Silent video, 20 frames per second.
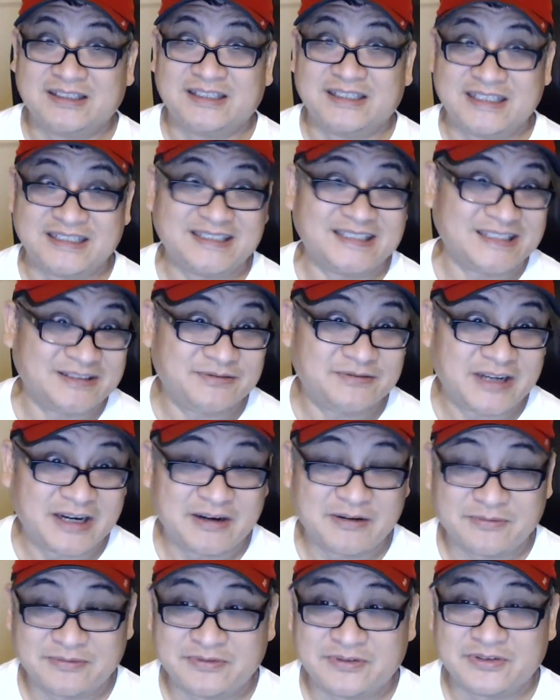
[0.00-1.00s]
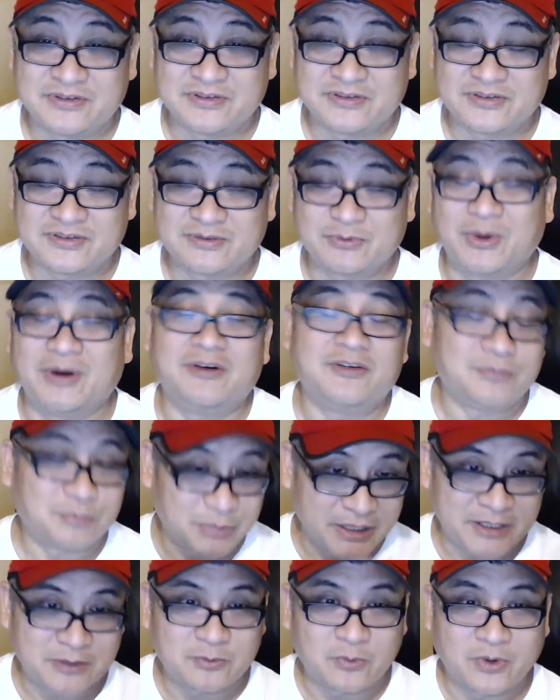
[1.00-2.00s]
It's the very first. Well,
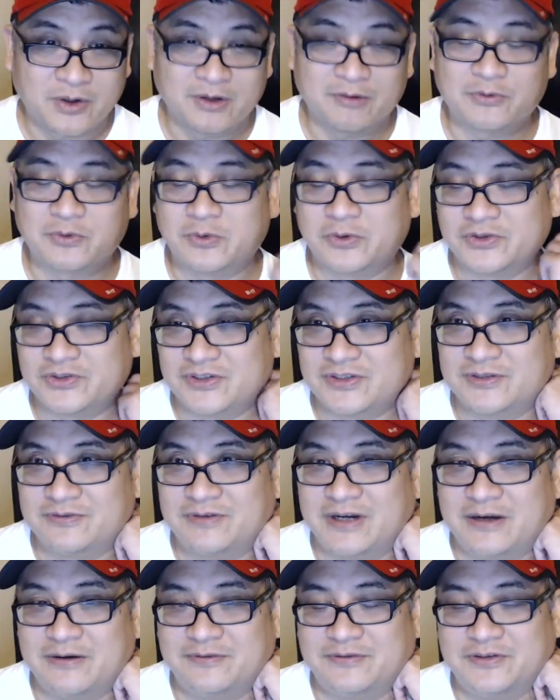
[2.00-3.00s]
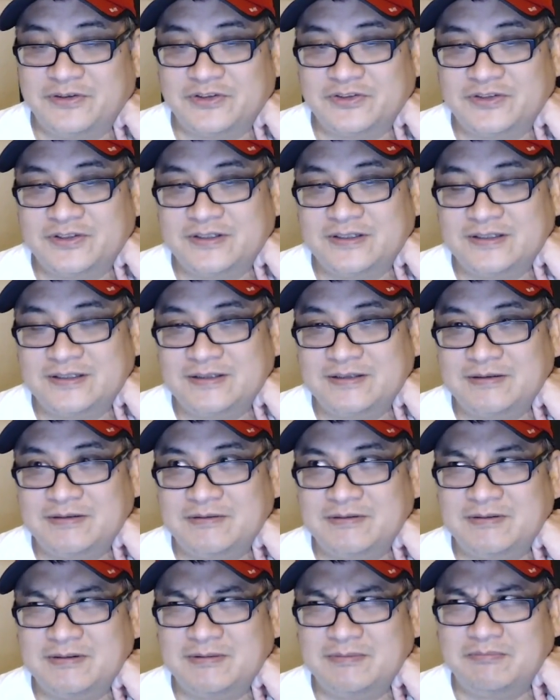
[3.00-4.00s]
Blade One, of course, is the very first
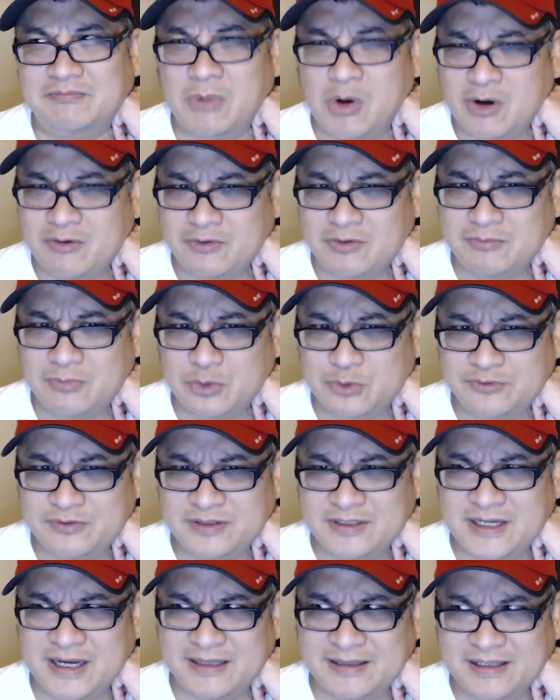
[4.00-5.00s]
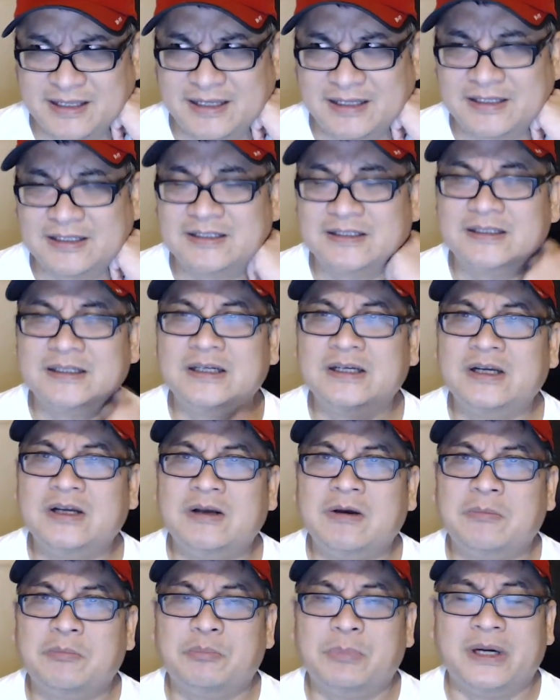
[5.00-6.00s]
Marvel movie, I think,
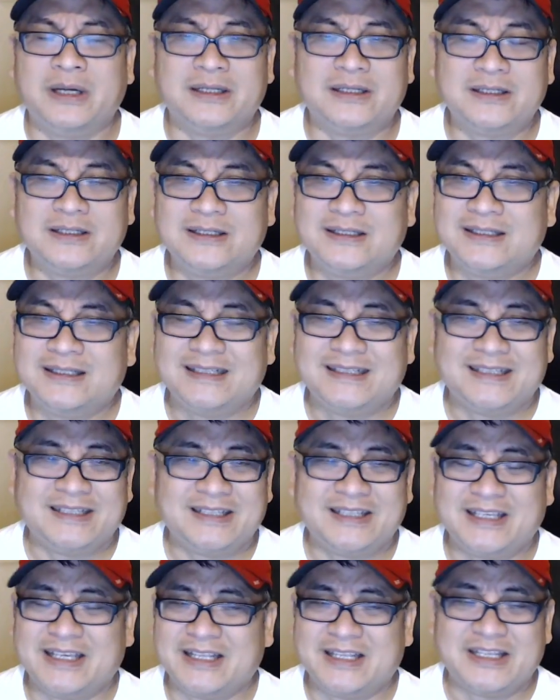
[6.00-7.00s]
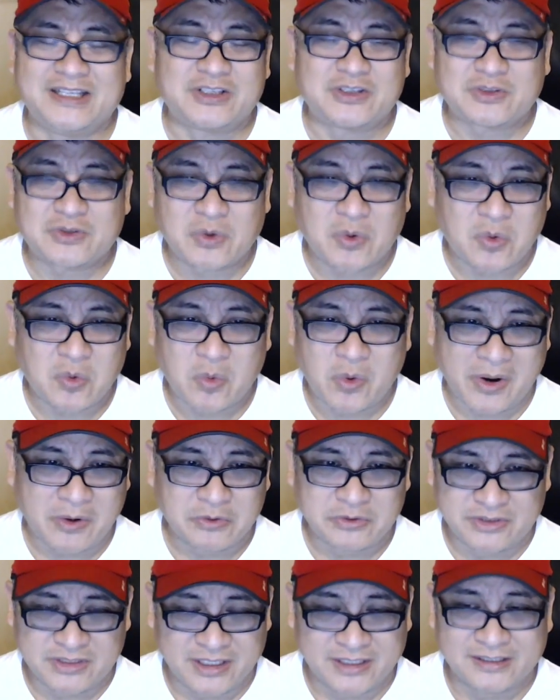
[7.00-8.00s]
but it is so well
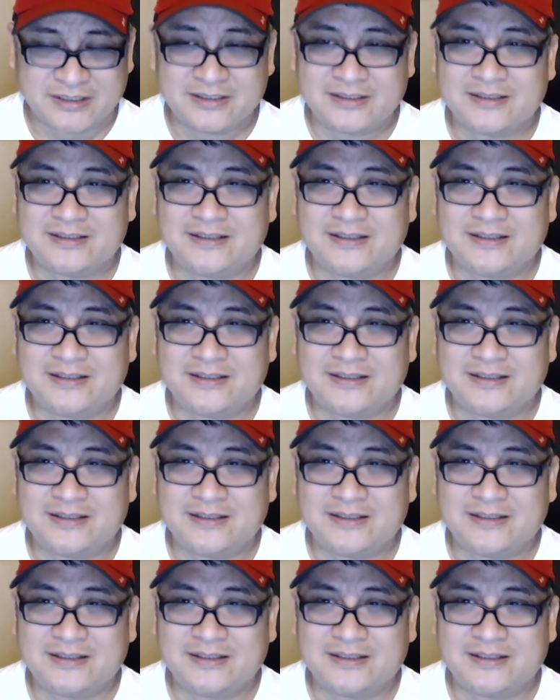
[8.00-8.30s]
done.